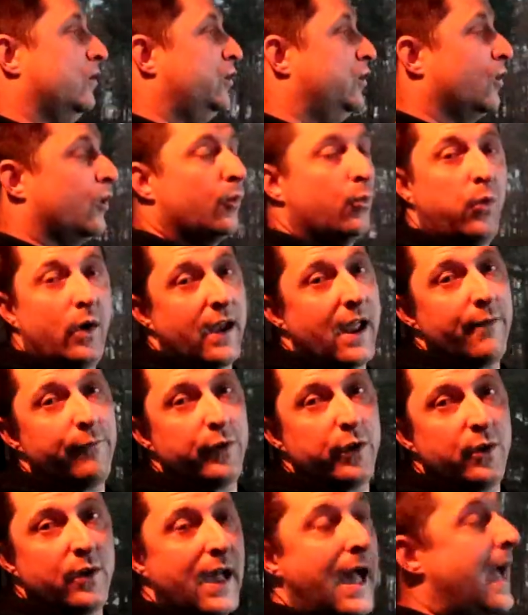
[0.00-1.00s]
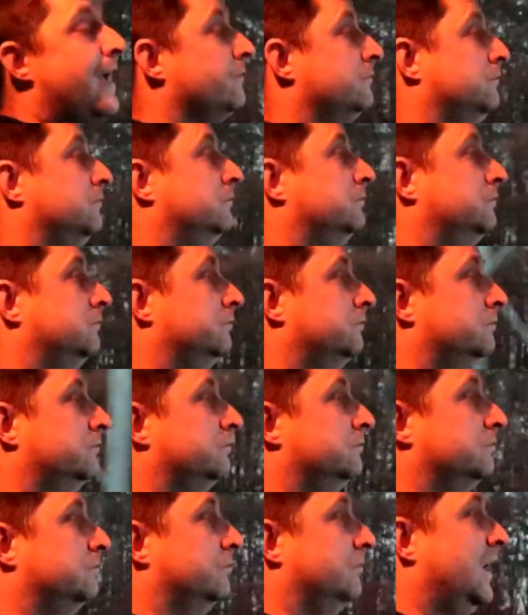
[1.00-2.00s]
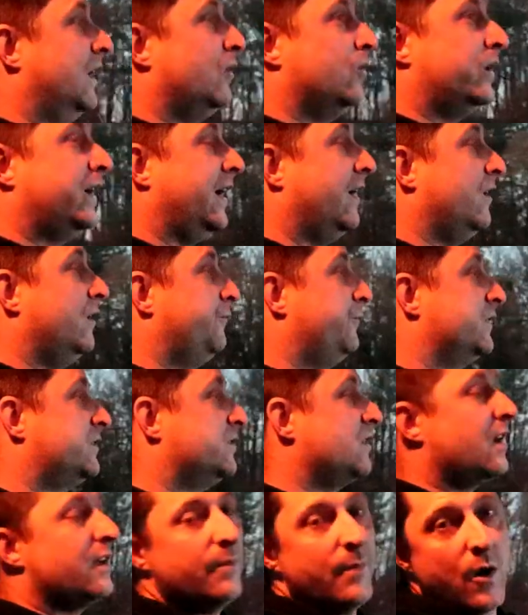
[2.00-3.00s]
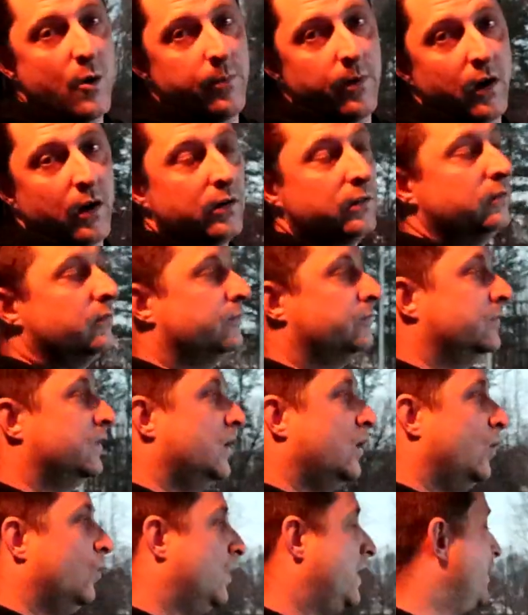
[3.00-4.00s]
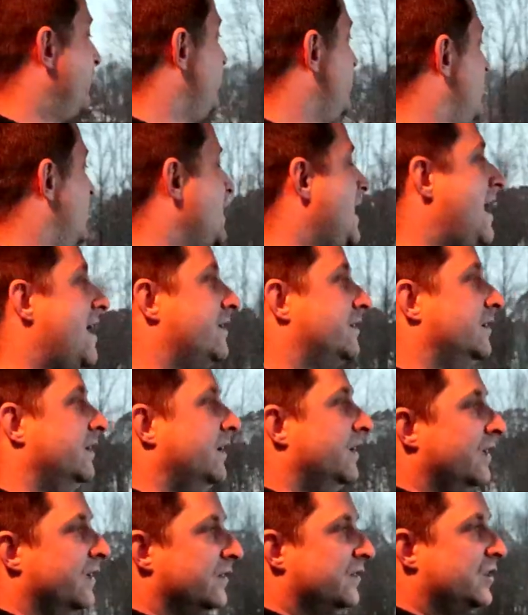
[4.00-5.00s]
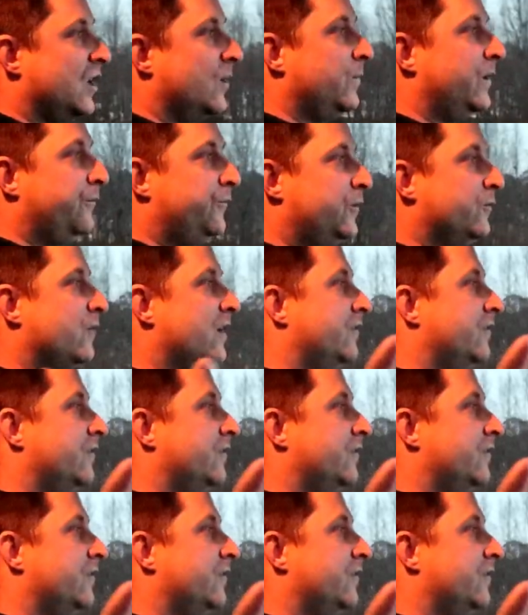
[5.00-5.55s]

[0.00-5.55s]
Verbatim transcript: your whatever you got. I don't care if it's not a Mopar. Whatever you got. Tell me if you'd